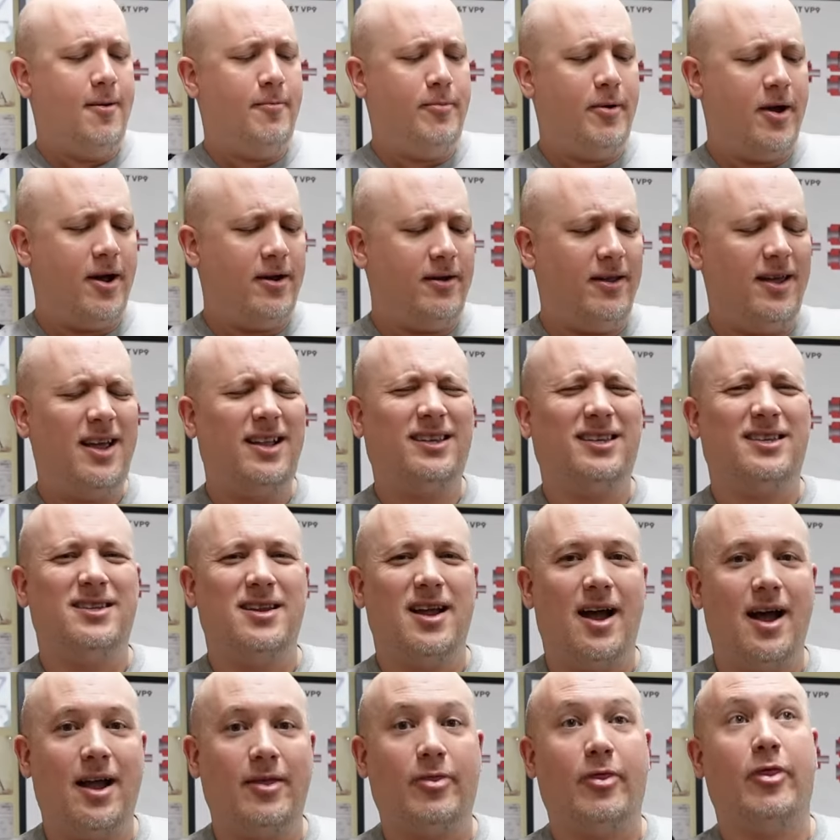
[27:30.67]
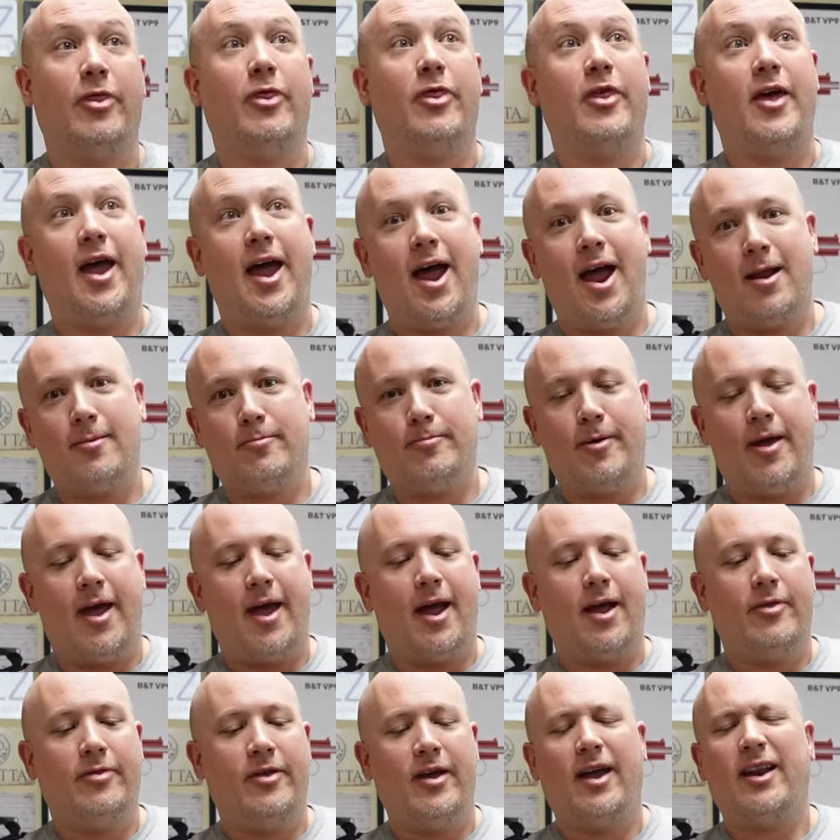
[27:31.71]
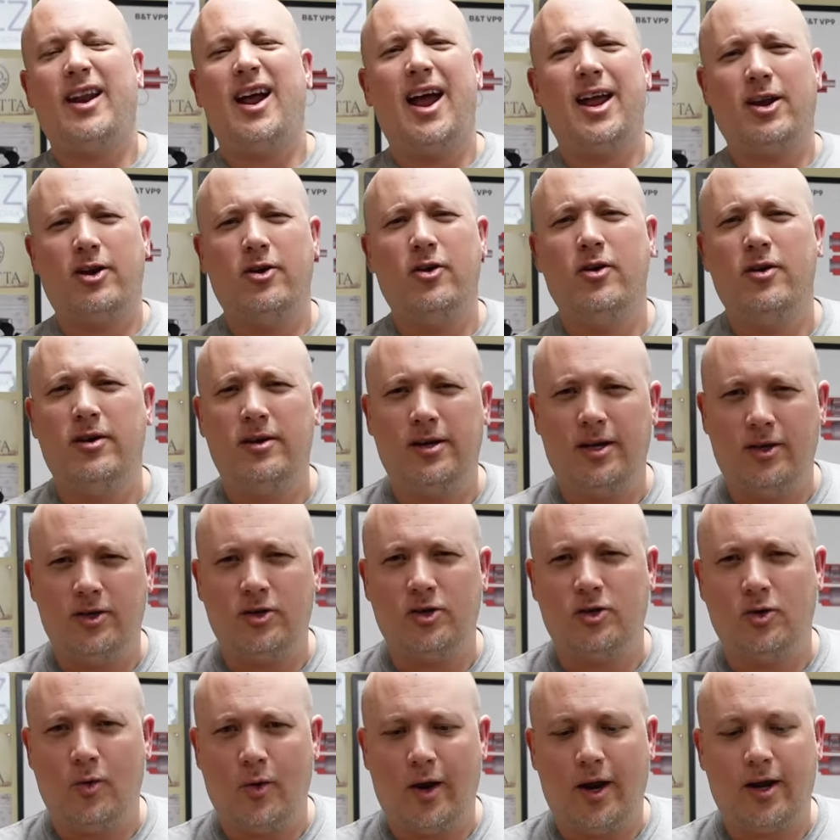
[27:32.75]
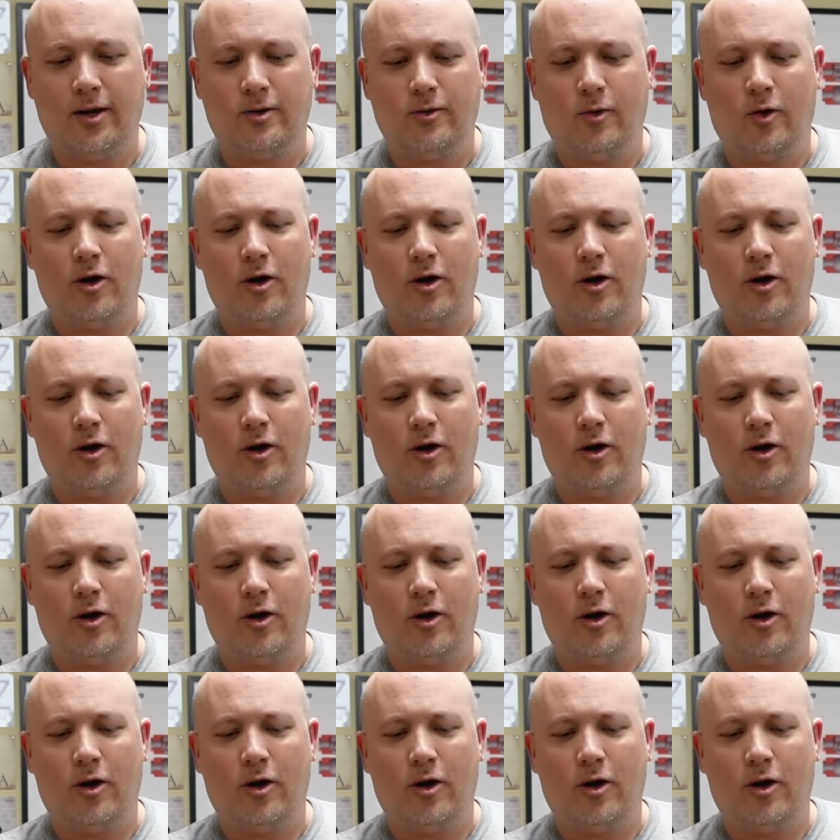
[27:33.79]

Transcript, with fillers: but it's not that bad that I couldn't enjoy it,